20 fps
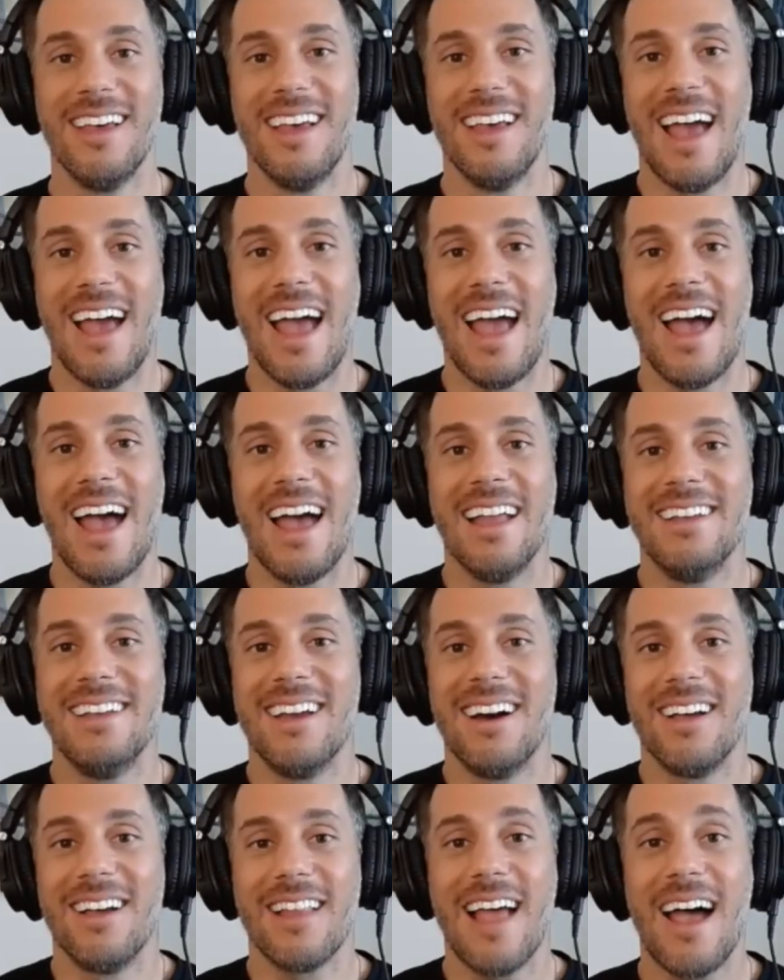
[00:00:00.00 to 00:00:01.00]

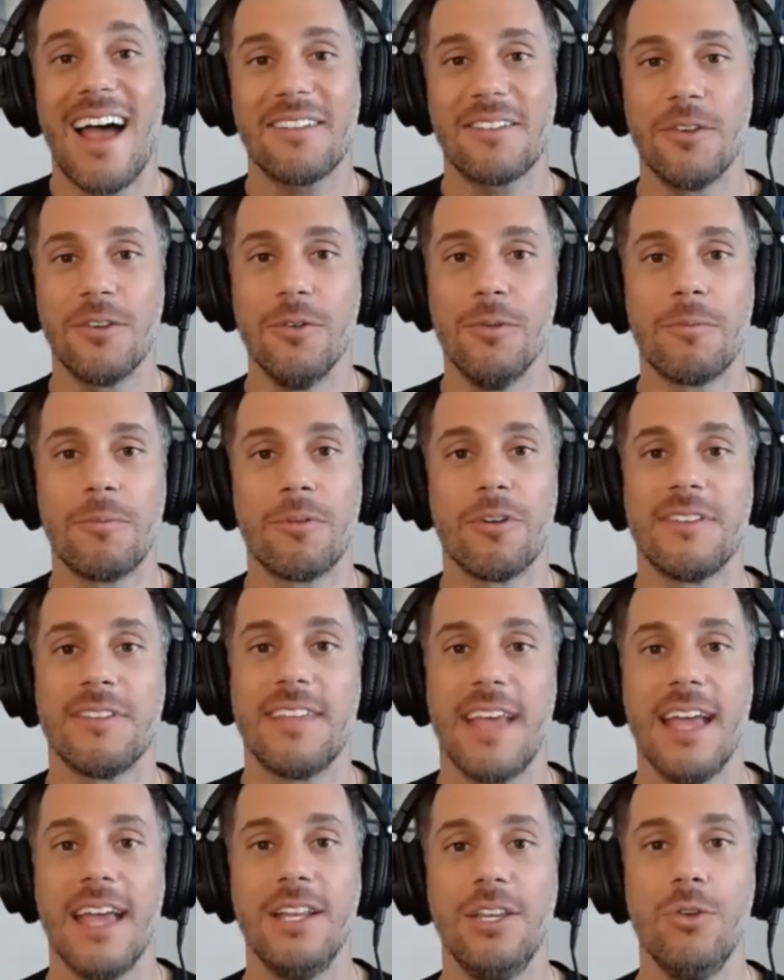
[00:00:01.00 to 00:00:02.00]
And uh, last two,
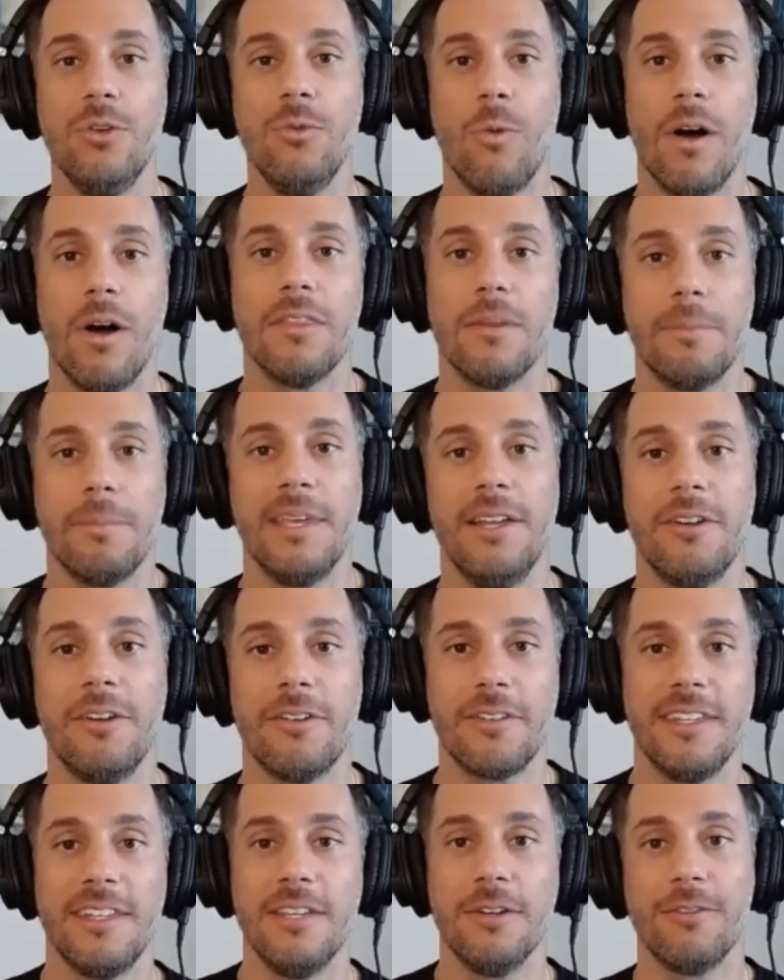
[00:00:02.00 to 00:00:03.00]
pretend you won the
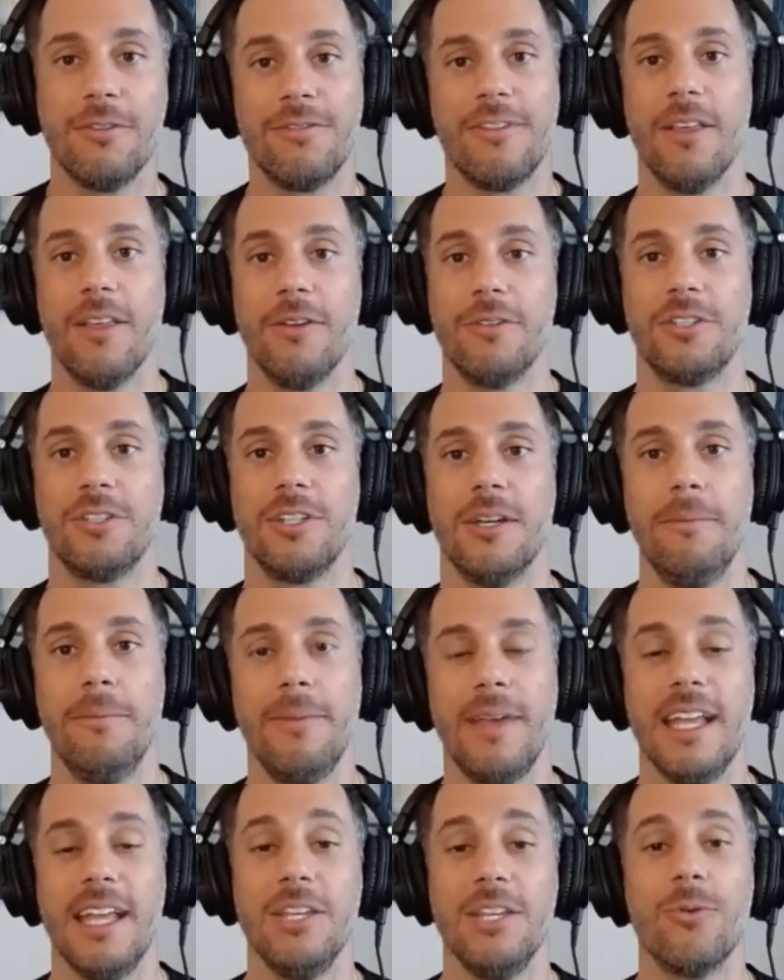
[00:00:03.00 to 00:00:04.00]
Peter Thiel
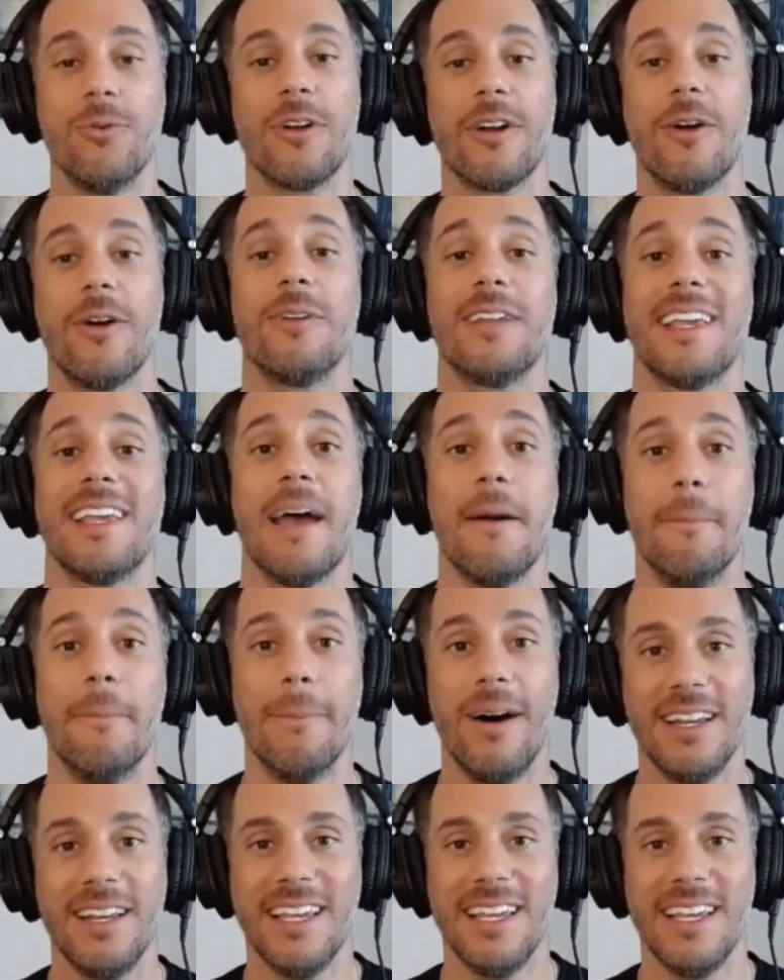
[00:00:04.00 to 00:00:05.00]
Fellowship and you were going to get
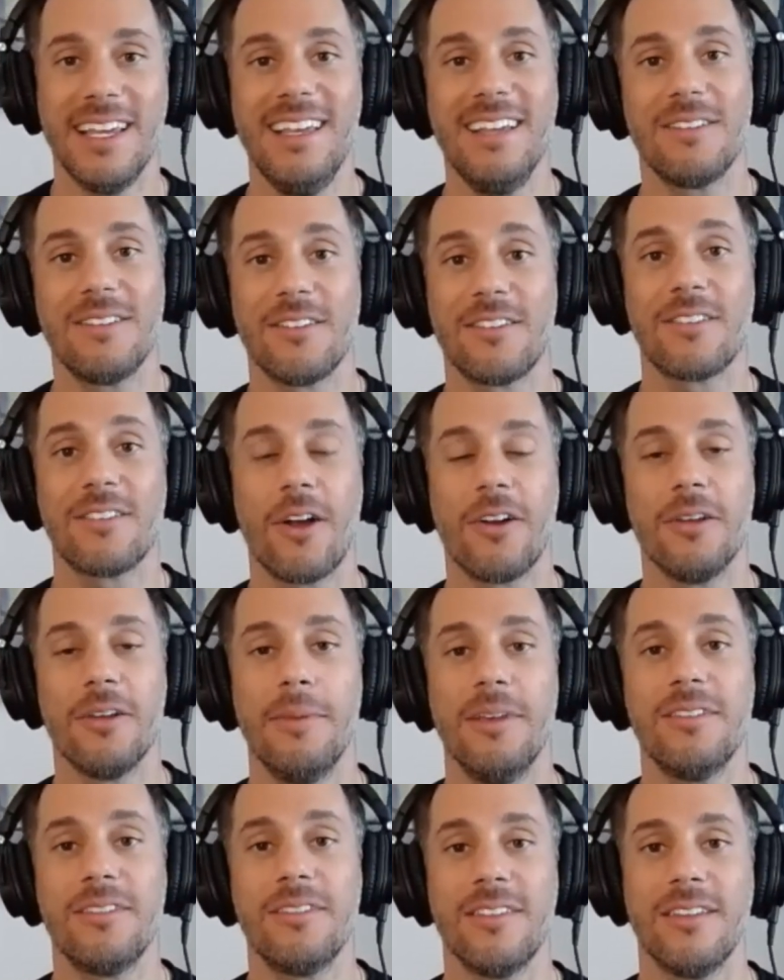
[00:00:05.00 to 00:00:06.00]
money to start a
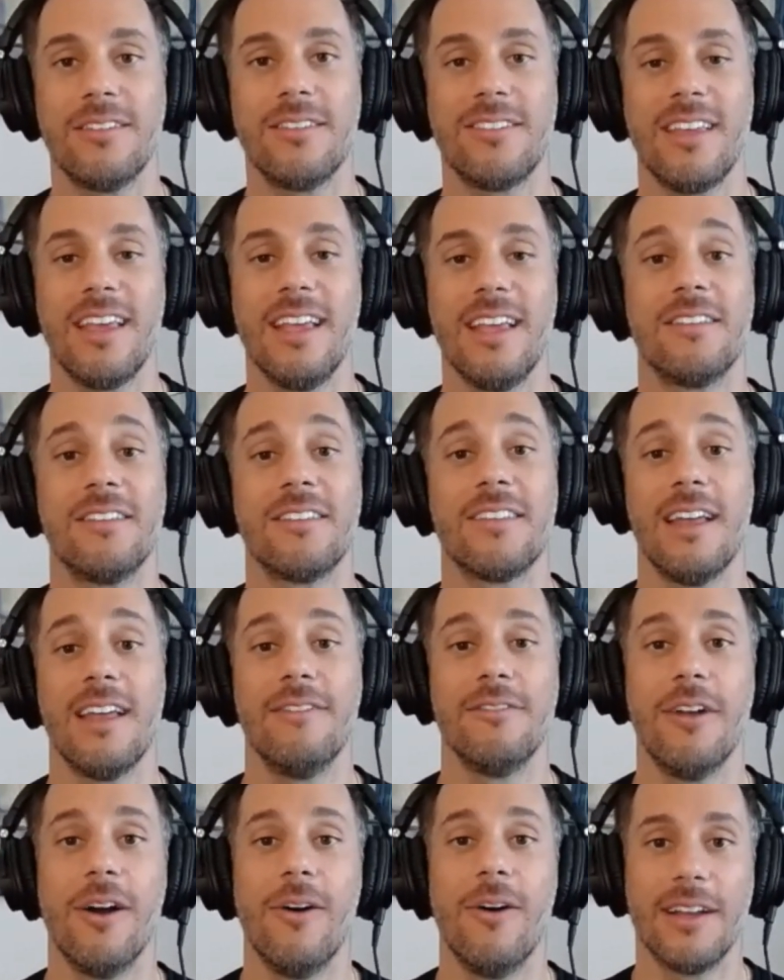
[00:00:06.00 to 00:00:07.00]
business instead
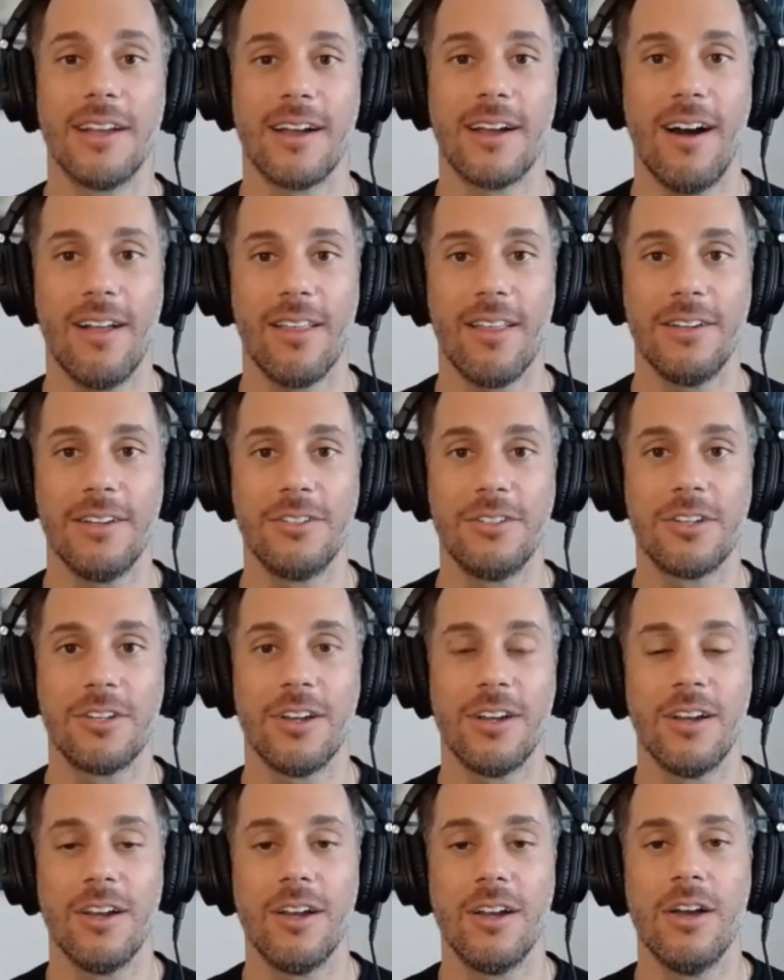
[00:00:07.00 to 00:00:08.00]
of going to college.
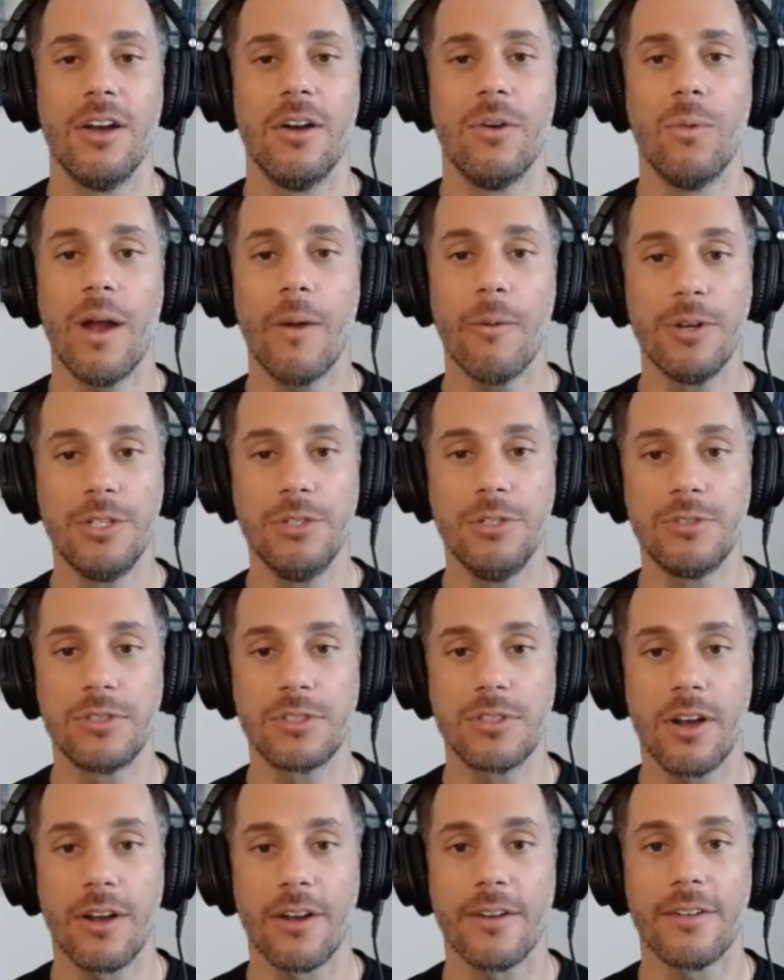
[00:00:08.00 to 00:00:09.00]
Where would you
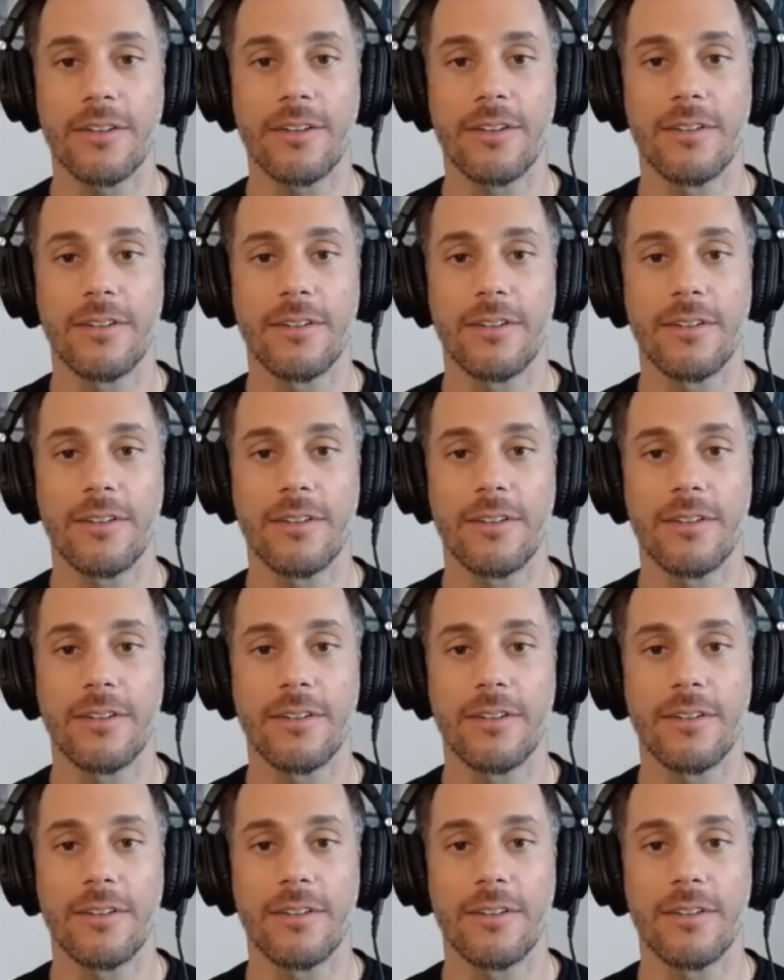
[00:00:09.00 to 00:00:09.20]
start?